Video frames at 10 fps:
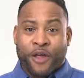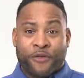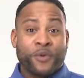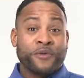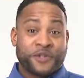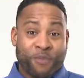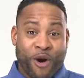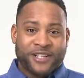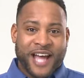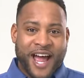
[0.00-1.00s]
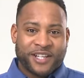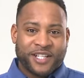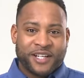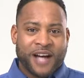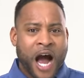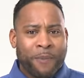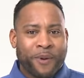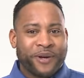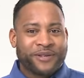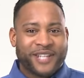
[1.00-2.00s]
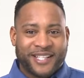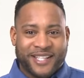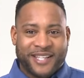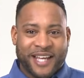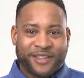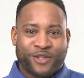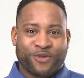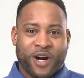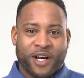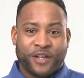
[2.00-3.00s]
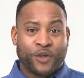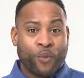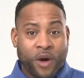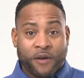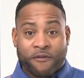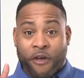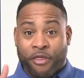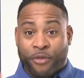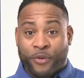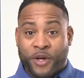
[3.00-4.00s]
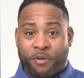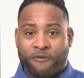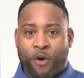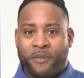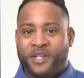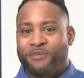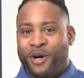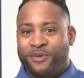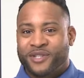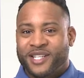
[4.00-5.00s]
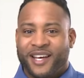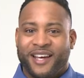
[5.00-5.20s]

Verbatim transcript: Through the Smart Dash, operators can set the truck to one of three performance modes,